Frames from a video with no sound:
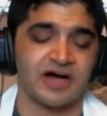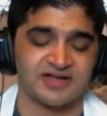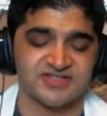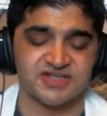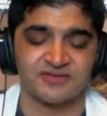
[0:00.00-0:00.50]

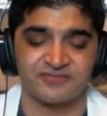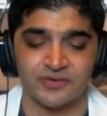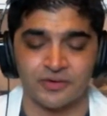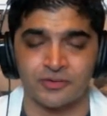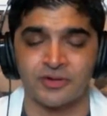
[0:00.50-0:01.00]
oxygen
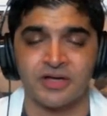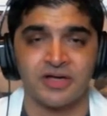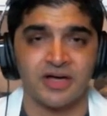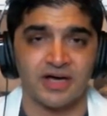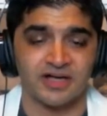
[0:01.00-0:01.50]
flow
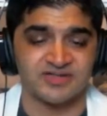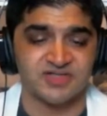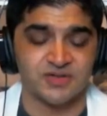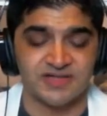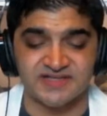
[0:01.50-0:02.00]

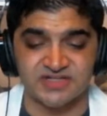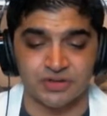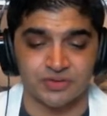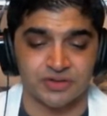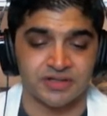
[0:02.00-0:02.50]
to these
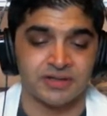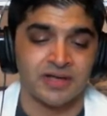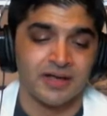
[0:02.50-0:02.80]
children.